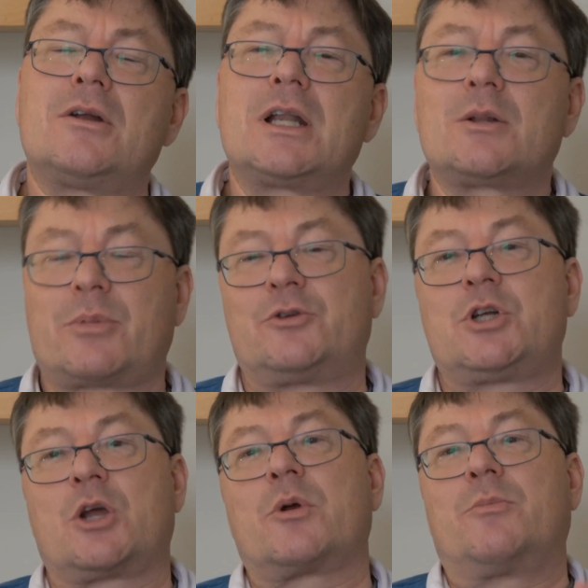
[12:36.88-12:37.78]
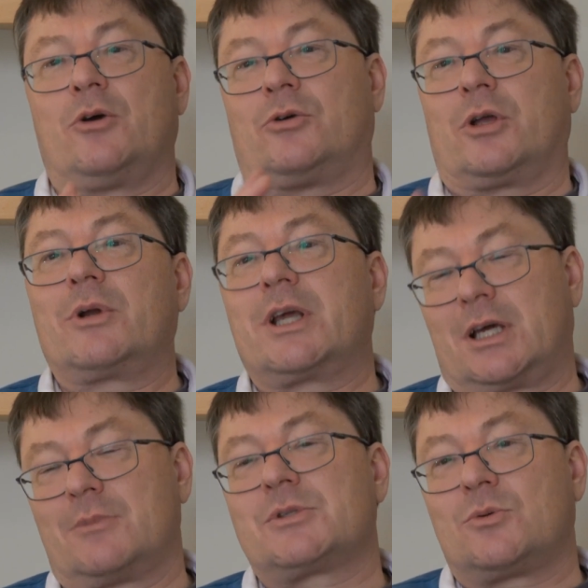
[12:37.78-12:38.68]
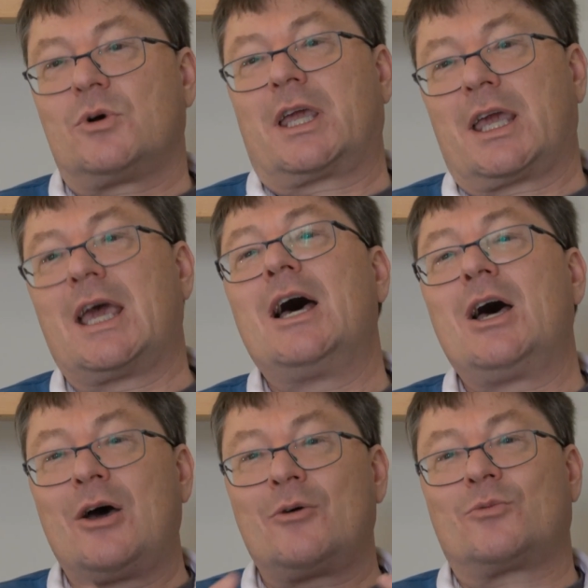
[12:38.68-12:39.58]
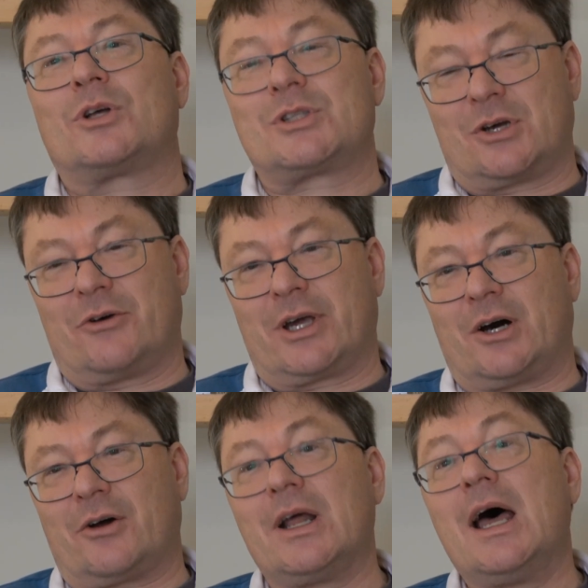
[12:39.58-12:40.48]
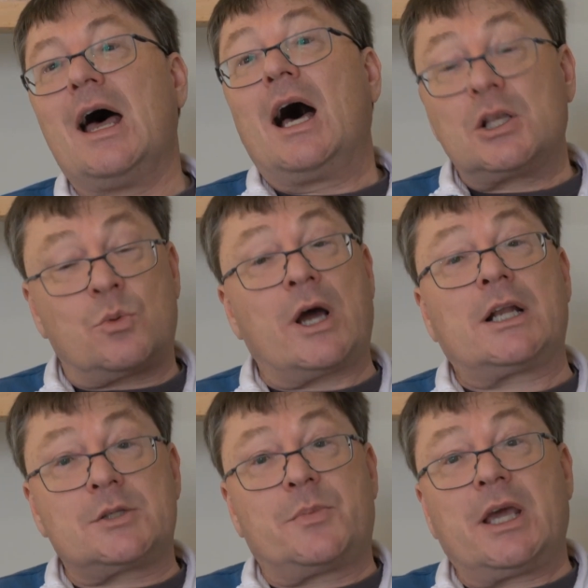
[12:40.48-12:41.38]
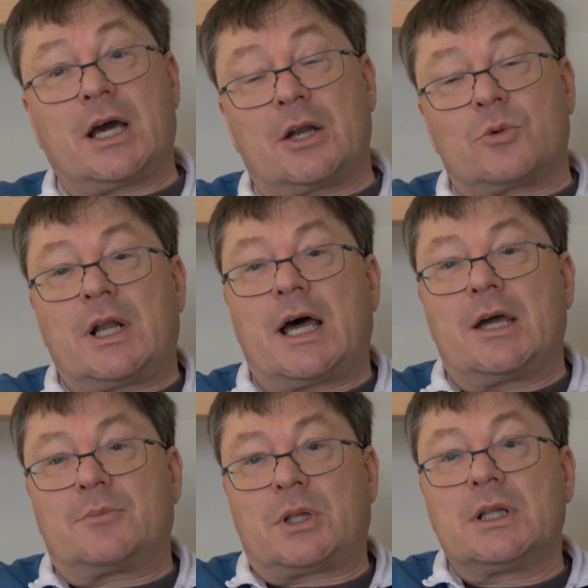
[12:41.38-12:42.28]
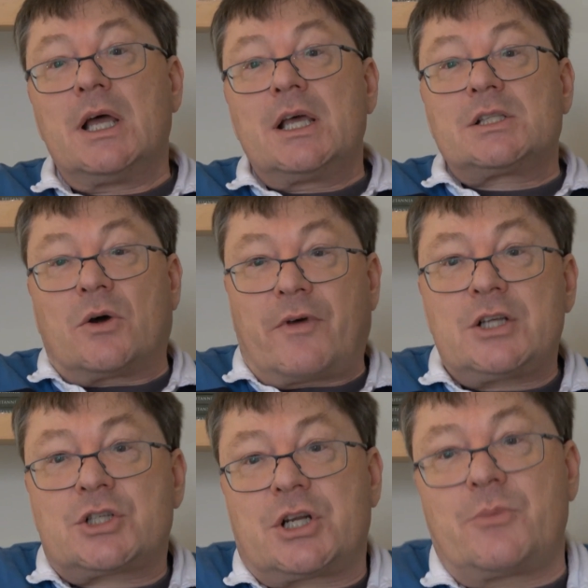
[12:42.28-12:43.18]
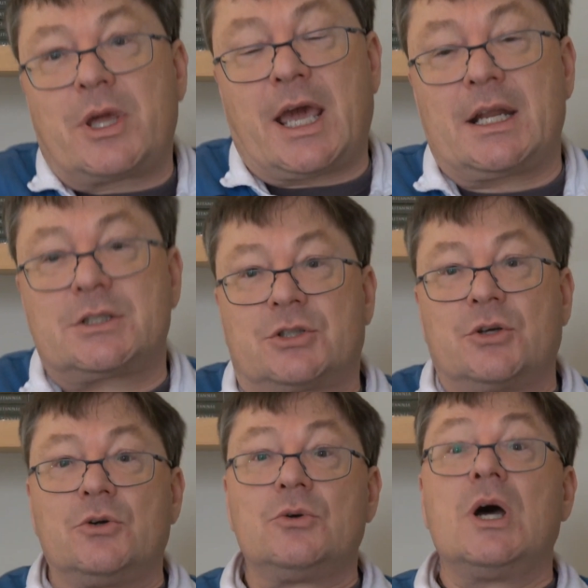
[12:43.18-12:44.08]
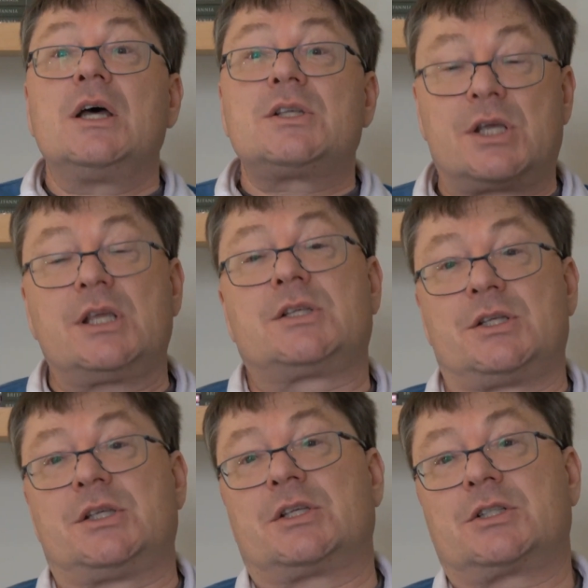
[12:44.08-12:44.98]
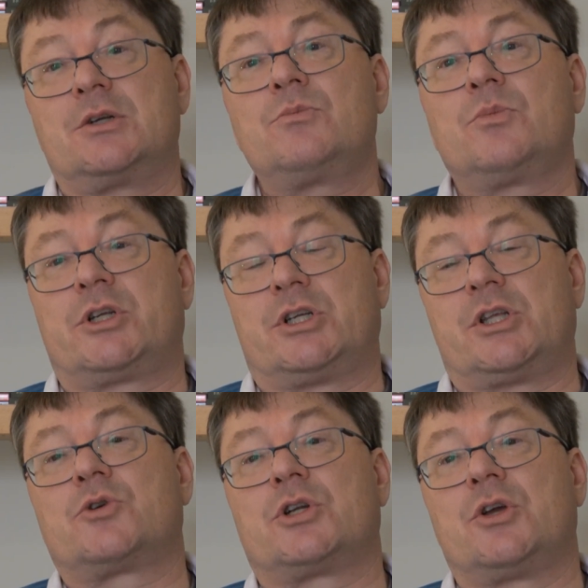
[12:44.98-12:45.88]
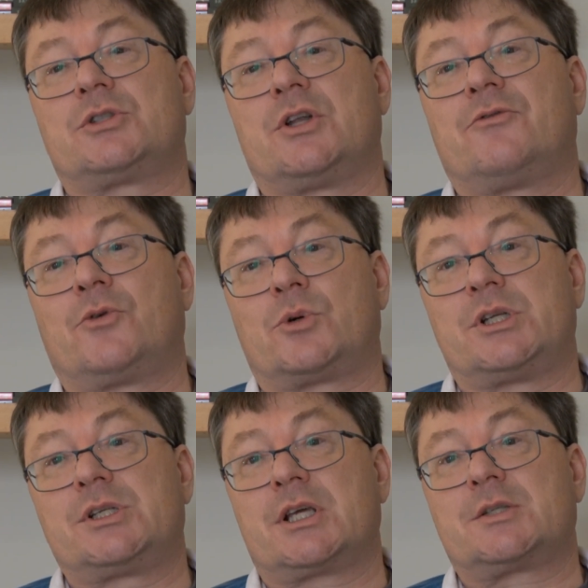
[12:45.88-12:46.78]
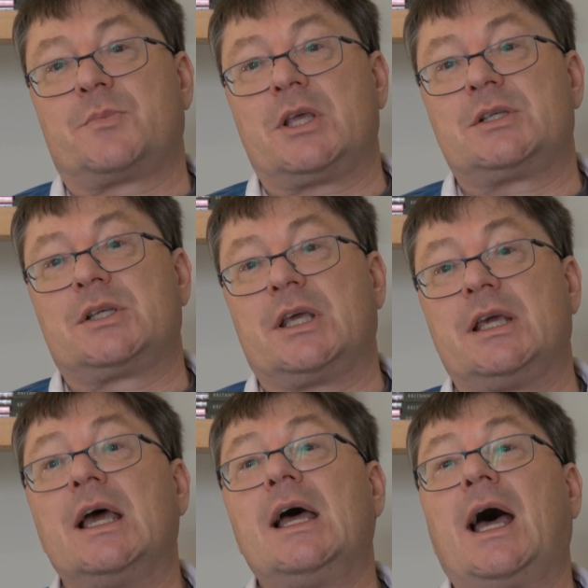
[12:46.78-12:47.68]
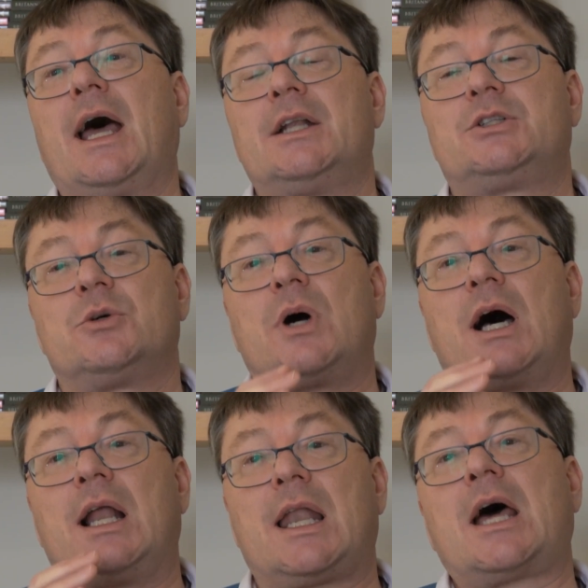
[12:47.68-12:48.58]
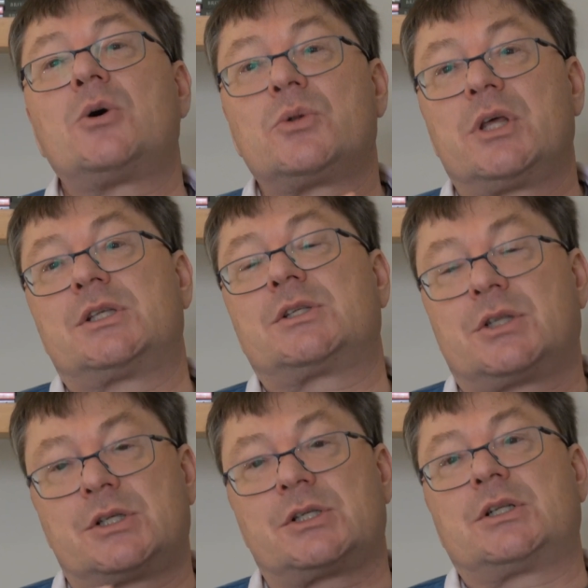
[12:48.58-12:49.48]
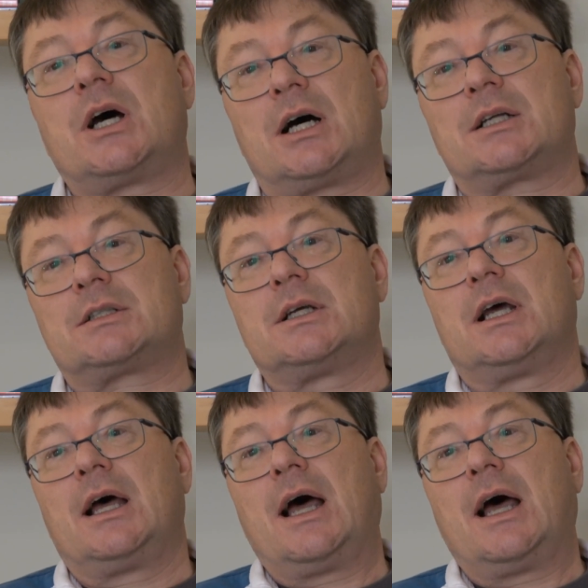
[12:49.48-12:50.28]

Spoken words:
little bit of jiggery-pokery when it comes to working out what's going on, as well as being unreliable. So eventually we get to Caesar's system, which is introduced in 46 BC, and to allow this to start